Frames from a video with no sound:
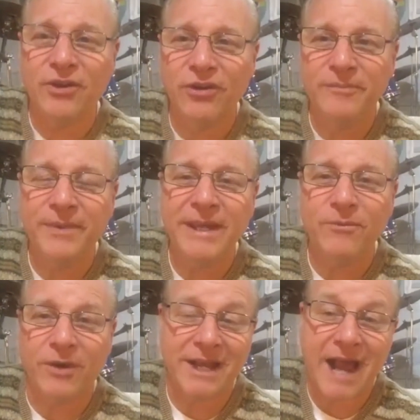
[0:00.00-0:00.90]
could be
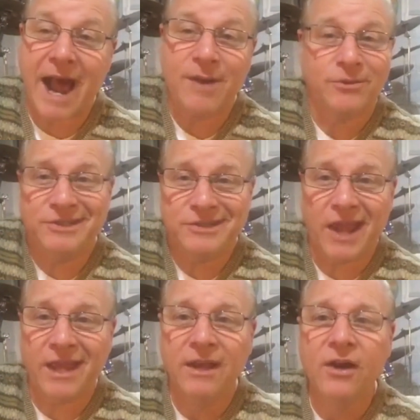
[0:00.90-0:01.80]
what a guy would
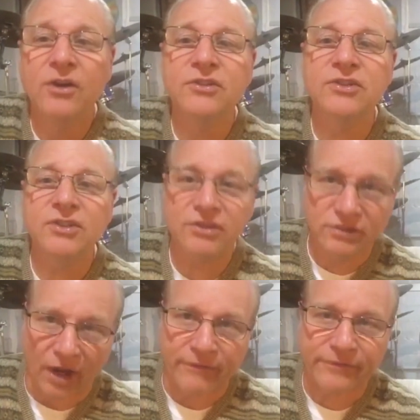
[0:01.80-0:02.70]
say,
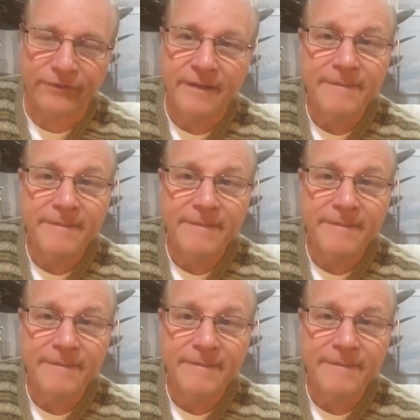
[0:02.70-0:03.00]
stuff.